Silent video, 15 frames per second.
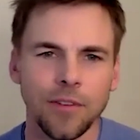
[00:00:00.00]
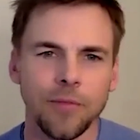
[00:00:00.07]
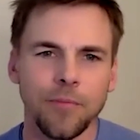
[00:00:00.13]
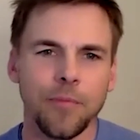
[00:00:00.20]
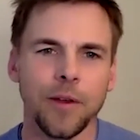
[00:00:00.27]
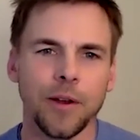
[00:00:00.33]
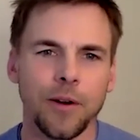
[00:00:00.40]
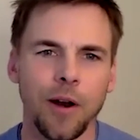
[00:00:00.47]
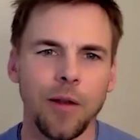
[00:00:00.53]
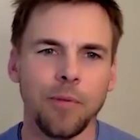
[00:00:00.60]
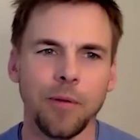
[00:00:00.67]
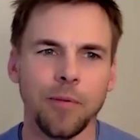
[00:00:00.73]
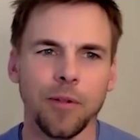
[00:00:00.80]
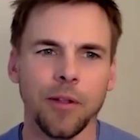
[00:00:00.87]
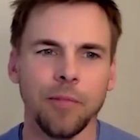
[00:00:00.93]
the great
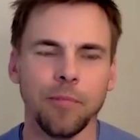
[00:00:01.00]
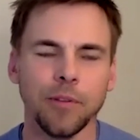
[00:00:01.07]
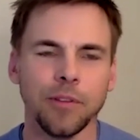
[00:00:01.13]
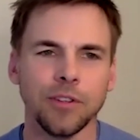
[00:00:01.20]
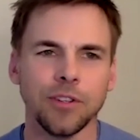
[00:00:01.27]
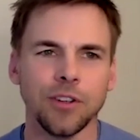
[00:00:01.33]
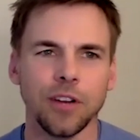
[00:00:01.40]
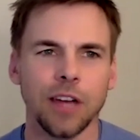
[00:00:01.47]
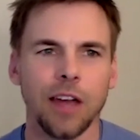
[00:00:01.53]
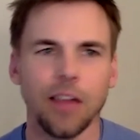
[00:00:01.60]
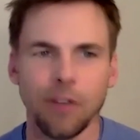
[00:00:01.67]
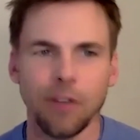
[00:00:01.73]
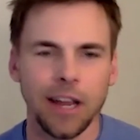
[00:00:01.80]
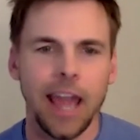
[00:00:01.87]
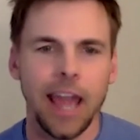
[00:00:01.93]
people that put the show
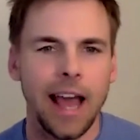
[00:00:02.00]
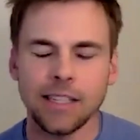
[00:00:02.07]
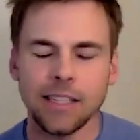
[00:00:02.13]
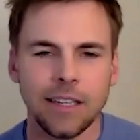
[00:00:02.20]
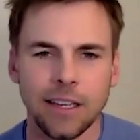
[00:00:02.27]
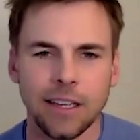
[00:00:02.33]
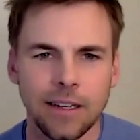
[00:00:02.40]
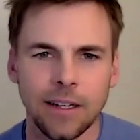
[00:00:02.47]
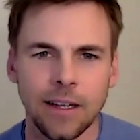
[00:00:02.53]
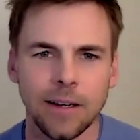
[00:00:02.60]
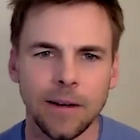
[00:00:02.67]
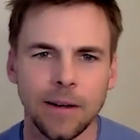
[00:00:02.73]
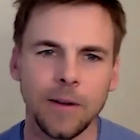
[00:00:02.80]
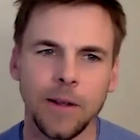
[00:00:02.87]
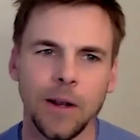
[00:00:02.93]
together and cast it.
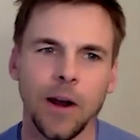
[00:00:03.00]
And,